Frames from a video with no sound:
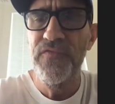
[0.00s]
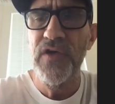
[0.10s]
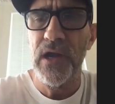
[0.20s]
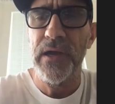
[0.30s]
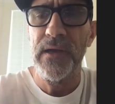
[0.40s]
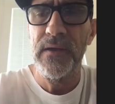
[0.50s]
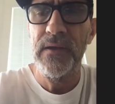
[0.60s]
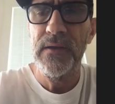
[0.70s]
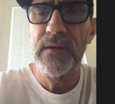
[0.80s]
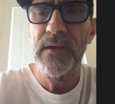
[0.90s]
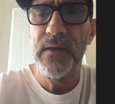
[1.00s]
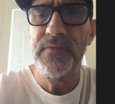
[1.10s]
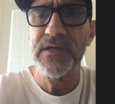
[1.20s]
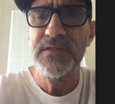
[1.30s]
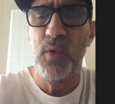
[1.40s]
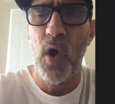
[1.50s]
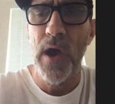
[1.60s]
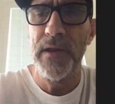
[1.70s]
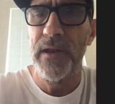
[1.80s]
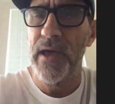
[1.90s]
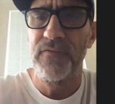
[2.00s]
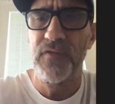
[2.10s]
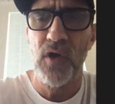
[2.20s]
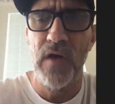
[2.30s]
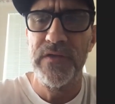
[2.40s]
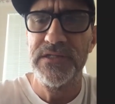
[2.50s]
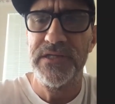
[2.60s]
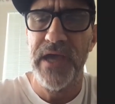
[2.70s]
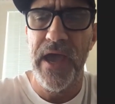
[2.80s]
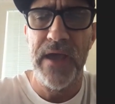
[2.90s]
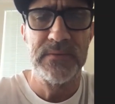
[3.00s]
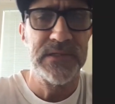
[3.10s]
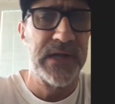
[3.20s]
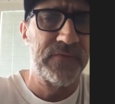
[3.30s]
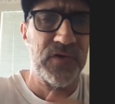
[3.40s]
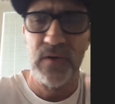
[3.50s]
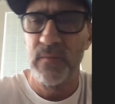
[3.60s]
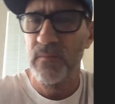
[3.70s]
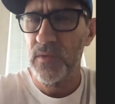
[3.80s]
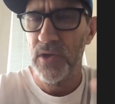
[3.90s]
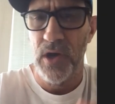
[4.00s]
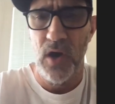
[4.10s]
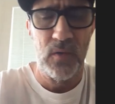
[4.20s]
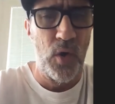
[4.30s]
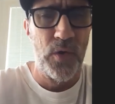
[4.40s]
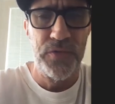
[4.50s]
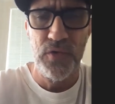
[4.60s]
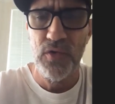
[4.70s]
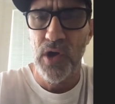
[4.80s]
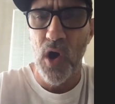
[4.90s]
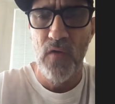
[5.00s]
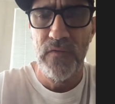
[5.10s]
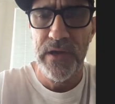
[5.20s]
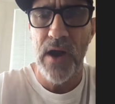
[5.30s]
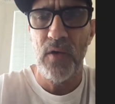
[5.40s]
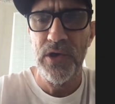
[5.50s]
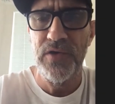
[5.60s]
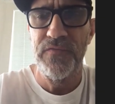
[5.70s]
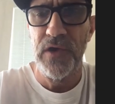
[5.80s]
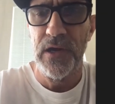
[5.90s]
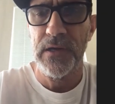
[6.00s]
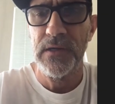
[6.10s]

feeling at this point and after all these games and after, you know, going through COVID? How are you feeling?